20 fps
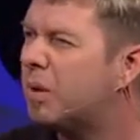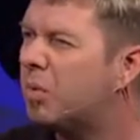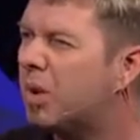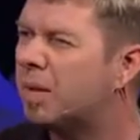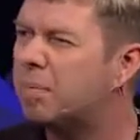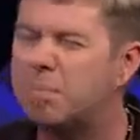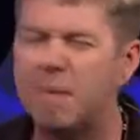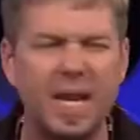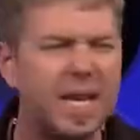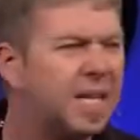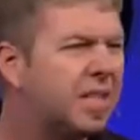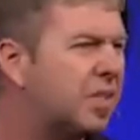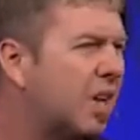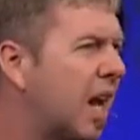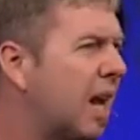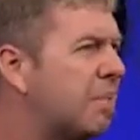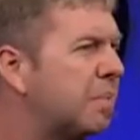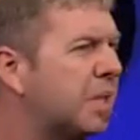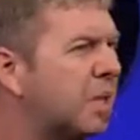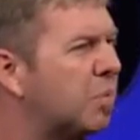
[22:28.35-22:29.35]
one many
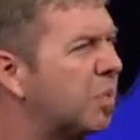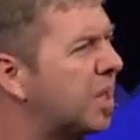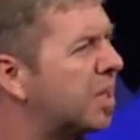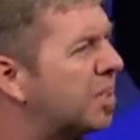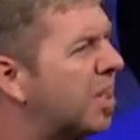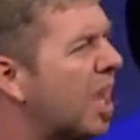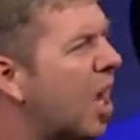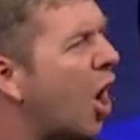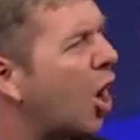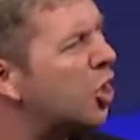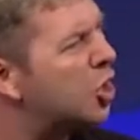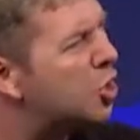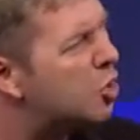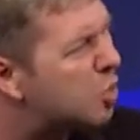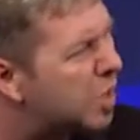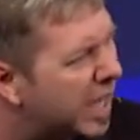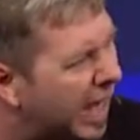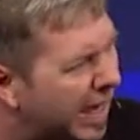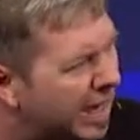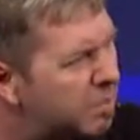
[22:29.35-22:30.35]
times that was, Are you
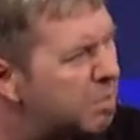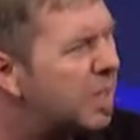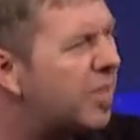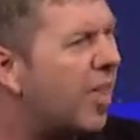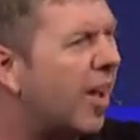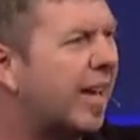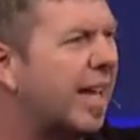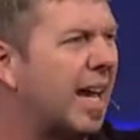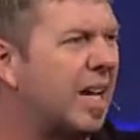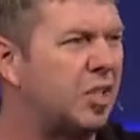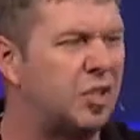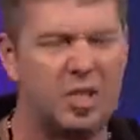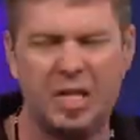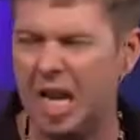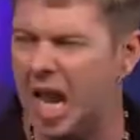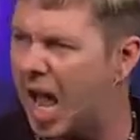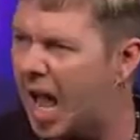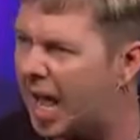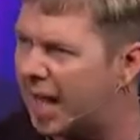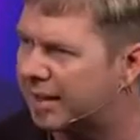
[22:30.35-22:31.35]
kidding me? That guy's
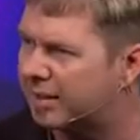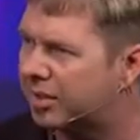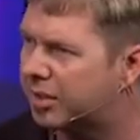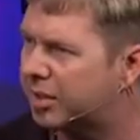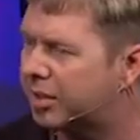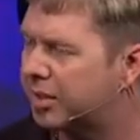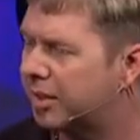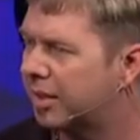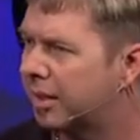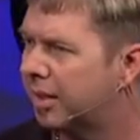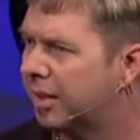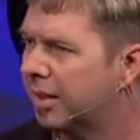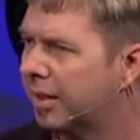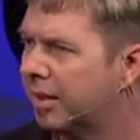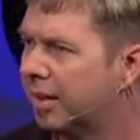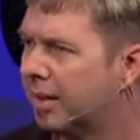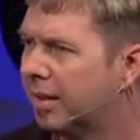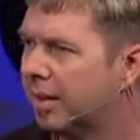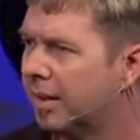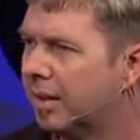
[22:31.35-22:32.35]
nuts.
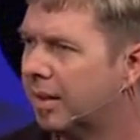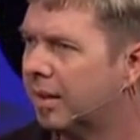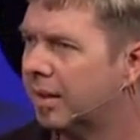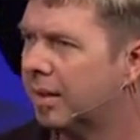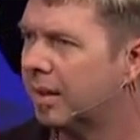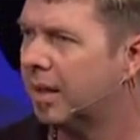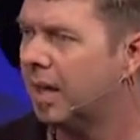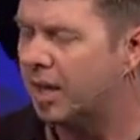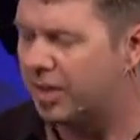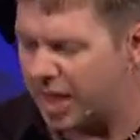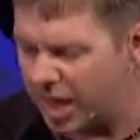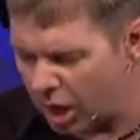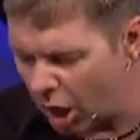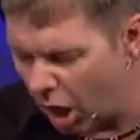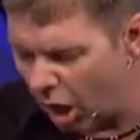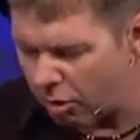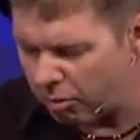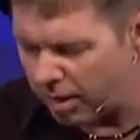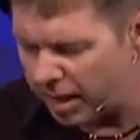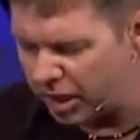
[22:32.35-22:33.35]
They had
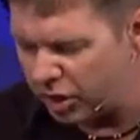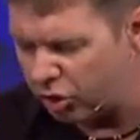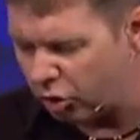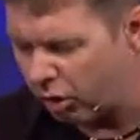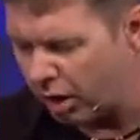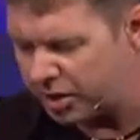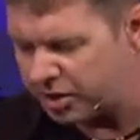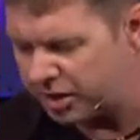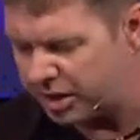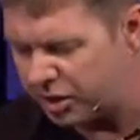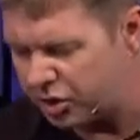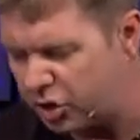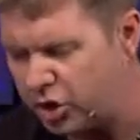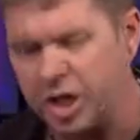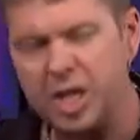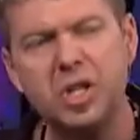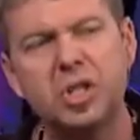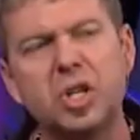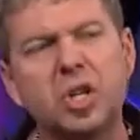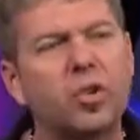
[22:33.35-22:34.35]
already trusted
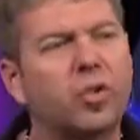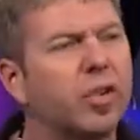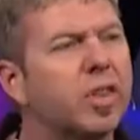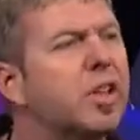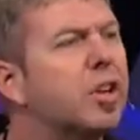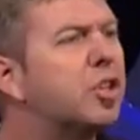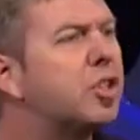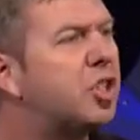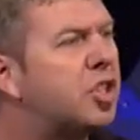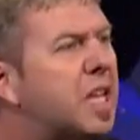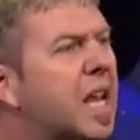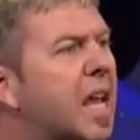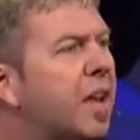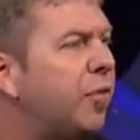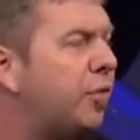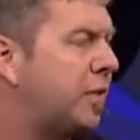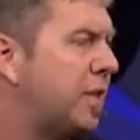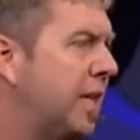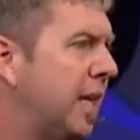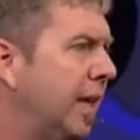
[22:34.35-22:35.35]
Jesus for their
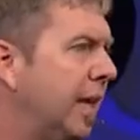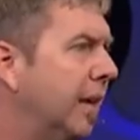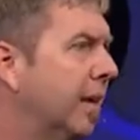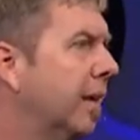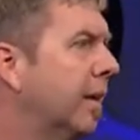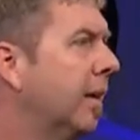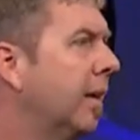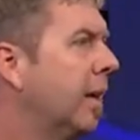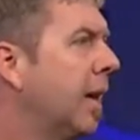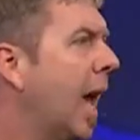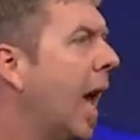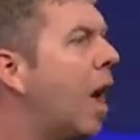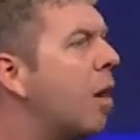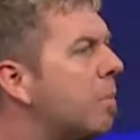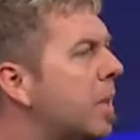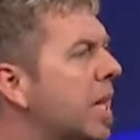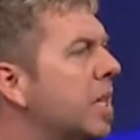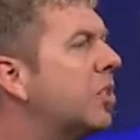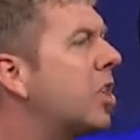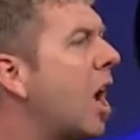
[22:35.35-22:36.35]
safety. How
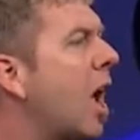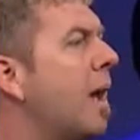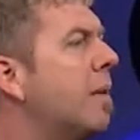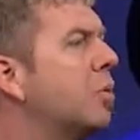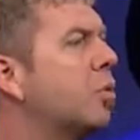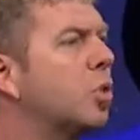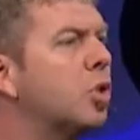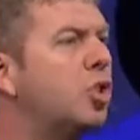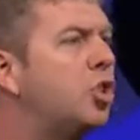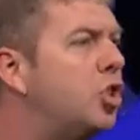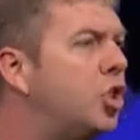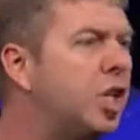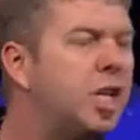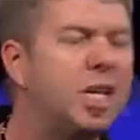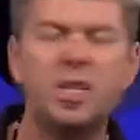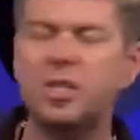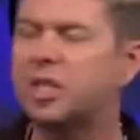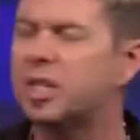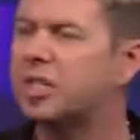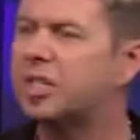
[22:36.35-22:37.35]
many times was
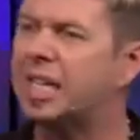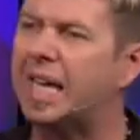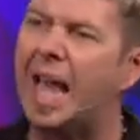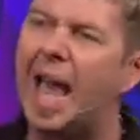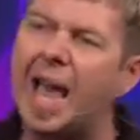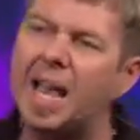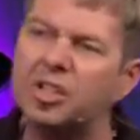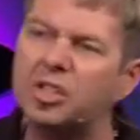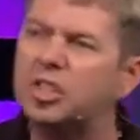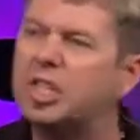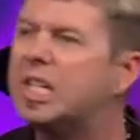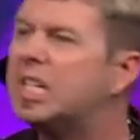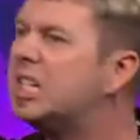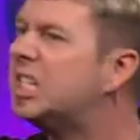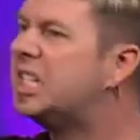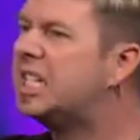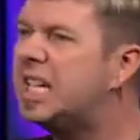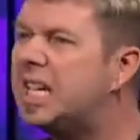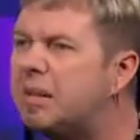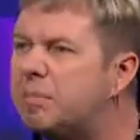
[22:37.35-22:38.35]
Jesus
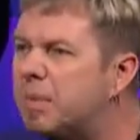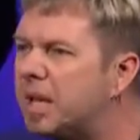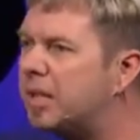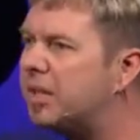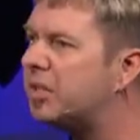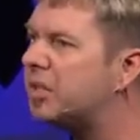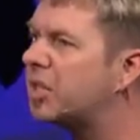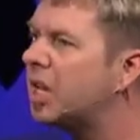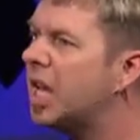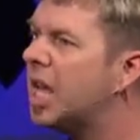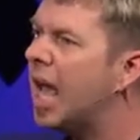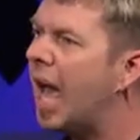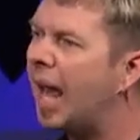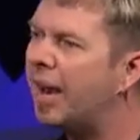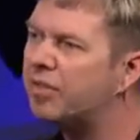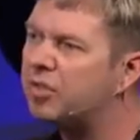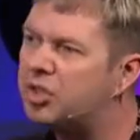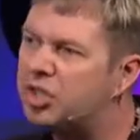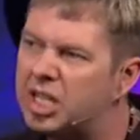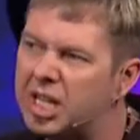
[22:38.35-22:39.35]
casting demons
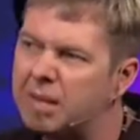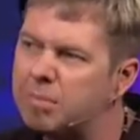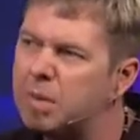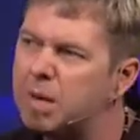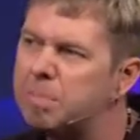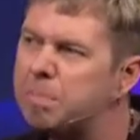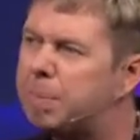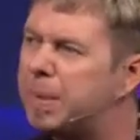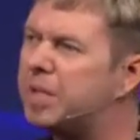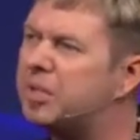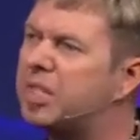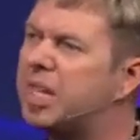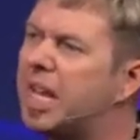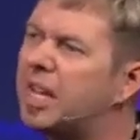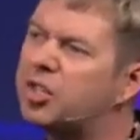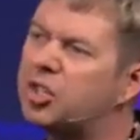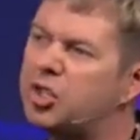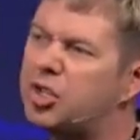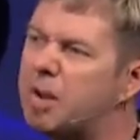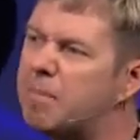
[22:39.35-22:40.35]
out of demon
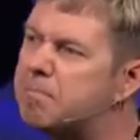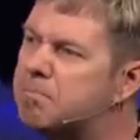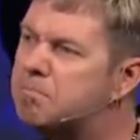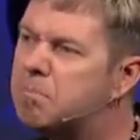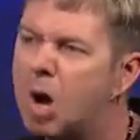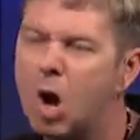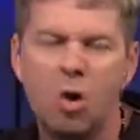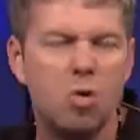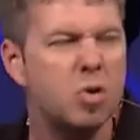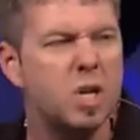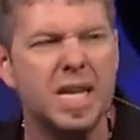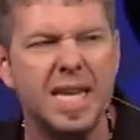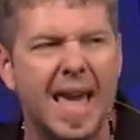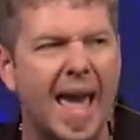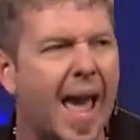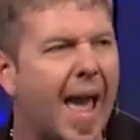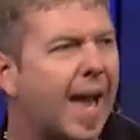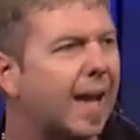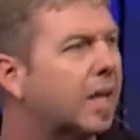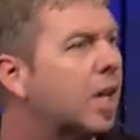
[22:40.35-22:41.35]
possessed,
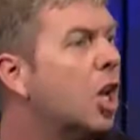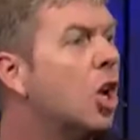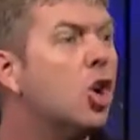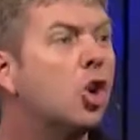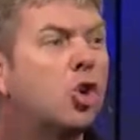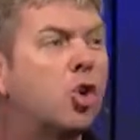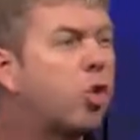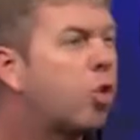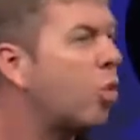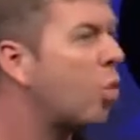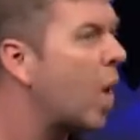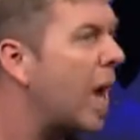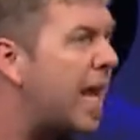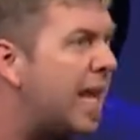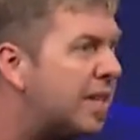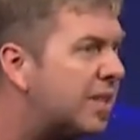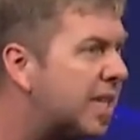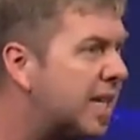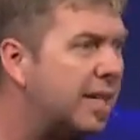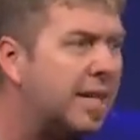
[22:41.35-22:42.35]
demoniac,
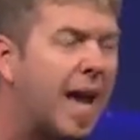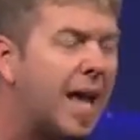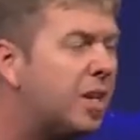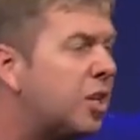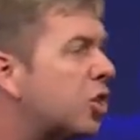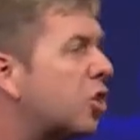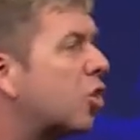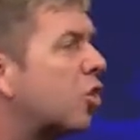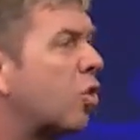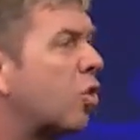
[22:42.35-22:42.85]
crazy, not just